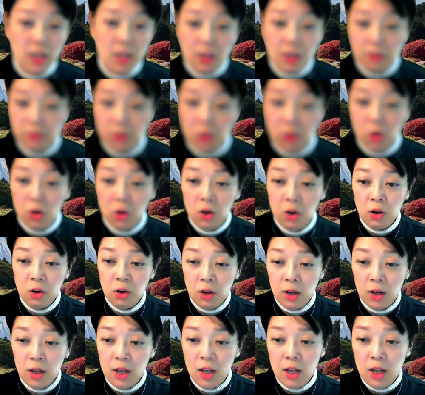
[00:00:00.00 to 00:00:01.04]
relief
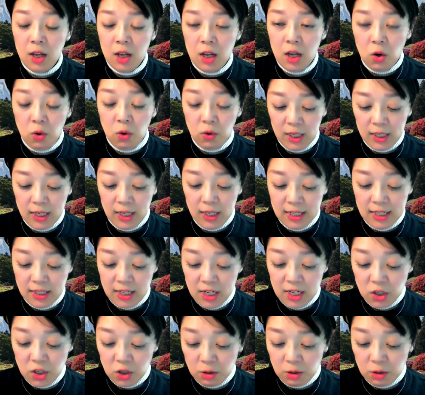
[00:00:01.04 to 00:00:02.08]
or
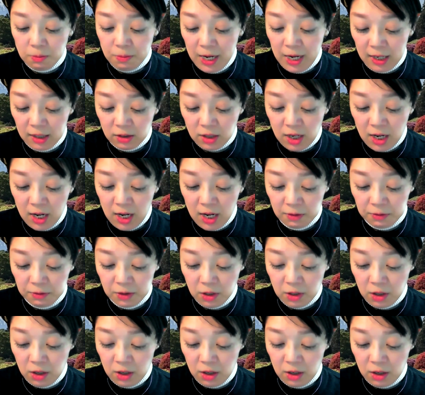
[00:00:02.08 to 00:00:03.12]
organization, but
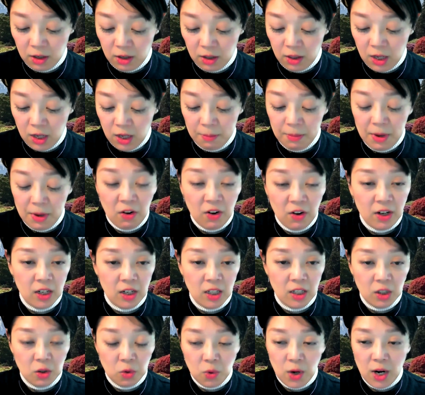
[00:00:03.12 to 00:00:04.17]
after the
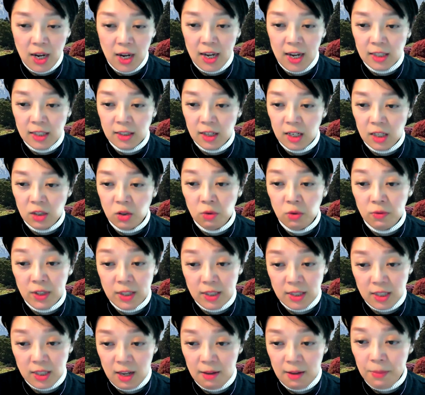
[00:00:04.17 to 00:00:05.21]
American acquired and
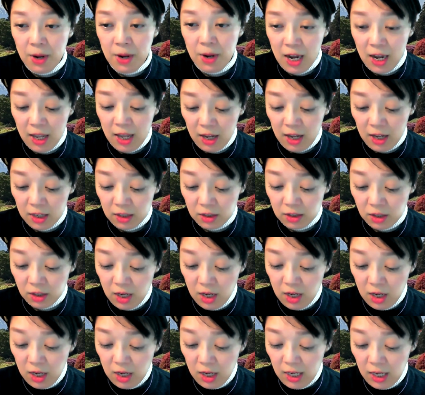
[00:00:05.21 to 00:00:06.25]
overseas empires
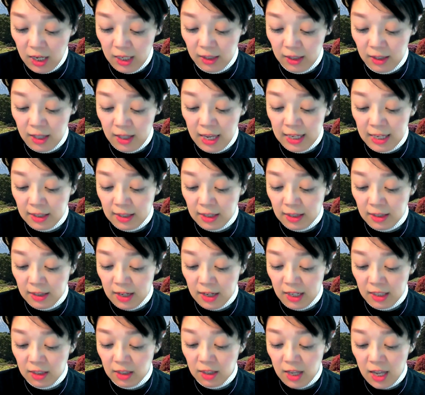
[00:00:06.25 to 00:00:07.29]
in
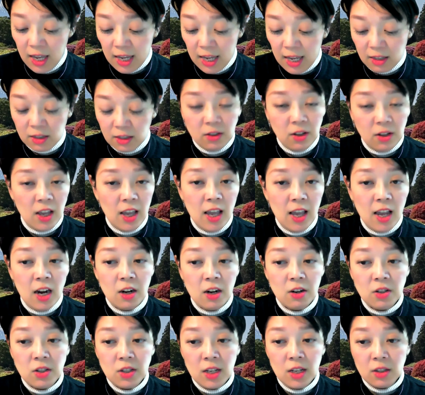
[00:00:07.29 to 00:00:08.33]
1898, the
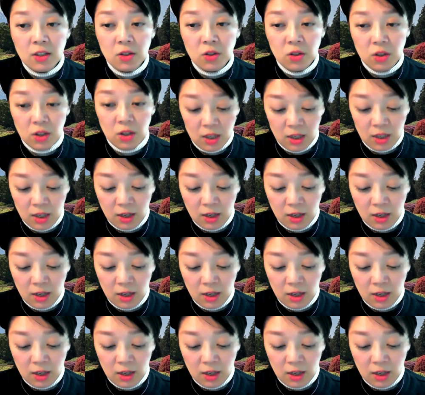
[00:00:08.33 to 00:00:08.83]
ARCS,